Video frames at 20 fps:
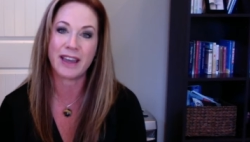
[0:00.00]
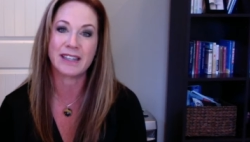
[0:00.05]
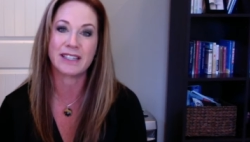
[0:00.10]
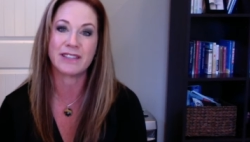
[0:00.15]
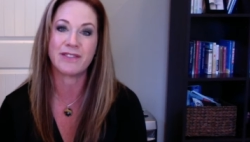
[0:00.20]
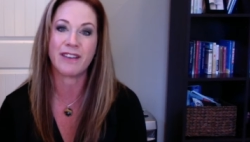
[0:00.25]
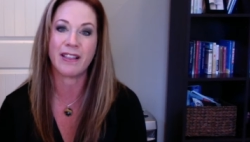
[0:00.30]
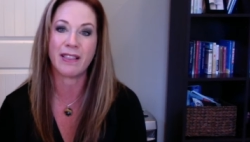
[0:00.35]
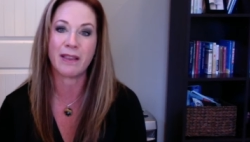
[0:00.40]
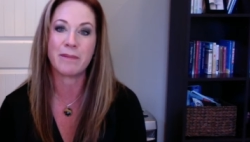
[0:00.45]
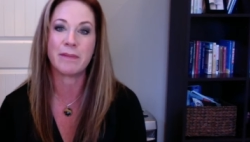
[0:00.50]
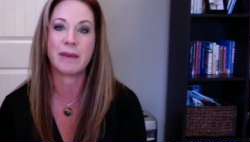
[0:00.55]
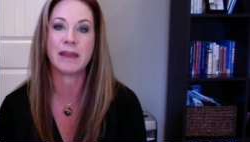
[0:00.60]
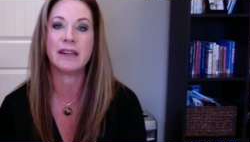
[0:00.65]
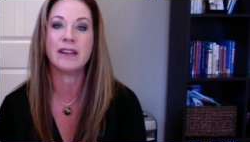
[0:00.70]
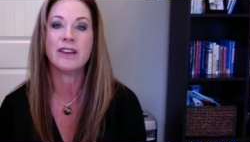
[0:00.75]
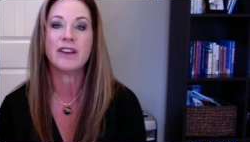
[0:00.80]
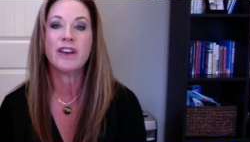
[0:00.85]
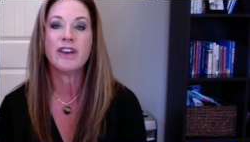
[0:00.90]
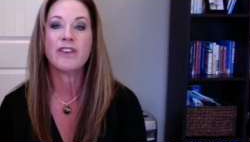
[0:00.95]
and
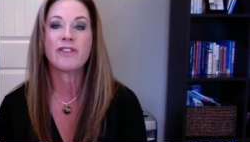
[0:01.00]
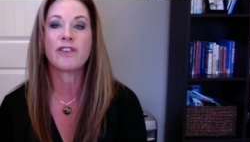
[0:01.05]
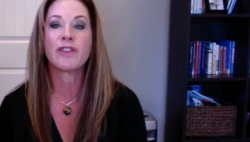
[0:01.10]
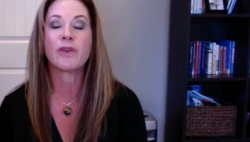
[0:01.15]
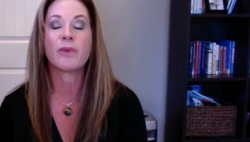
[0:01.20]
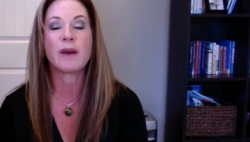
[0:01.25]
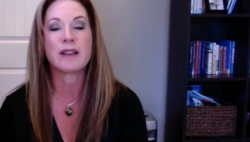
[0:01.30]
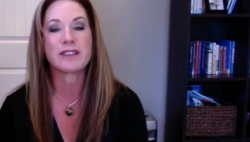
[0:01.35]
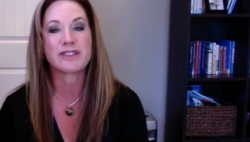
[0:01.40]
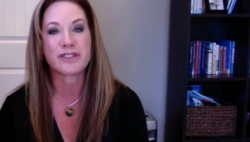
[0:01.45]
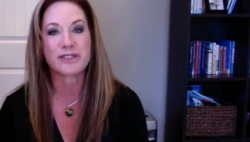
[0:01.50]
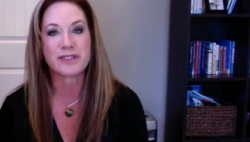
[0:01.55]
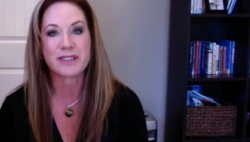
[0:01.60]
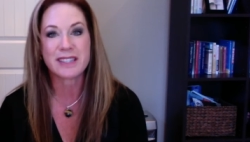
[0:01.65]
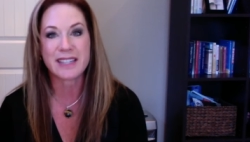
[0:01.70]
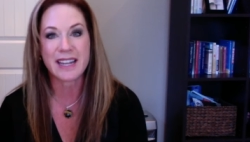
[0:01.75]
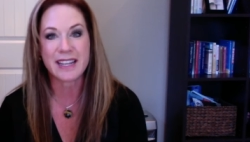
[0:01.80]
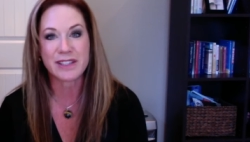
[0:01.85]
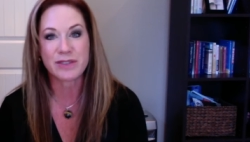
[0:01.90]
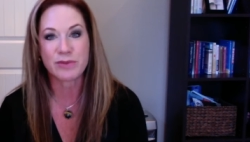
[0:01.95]
Development for the Western
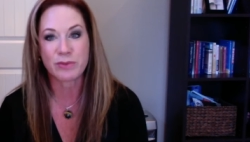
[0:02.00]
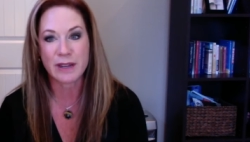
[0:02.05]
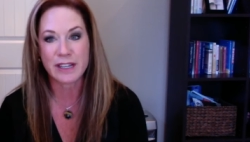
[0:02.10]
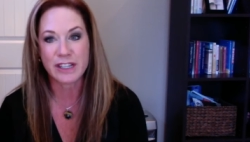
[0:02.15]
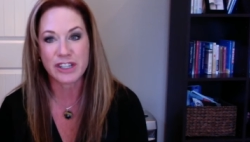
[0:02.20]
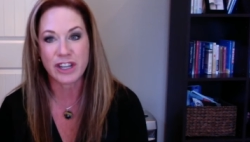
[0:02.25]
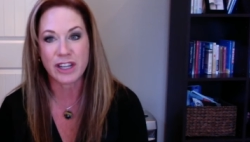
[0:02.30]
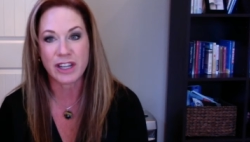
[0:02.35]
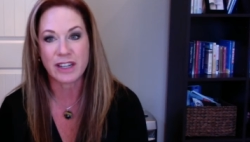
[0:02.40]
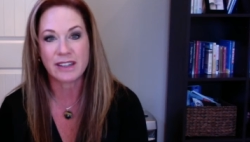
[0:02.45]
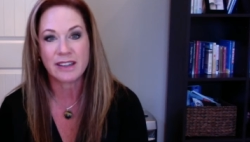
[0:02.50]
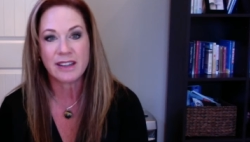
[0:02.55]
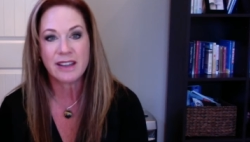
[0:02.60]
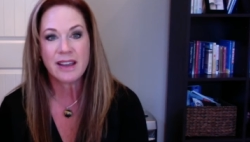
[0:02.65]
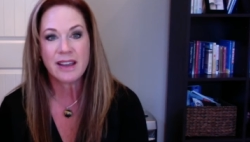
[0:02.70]
States region.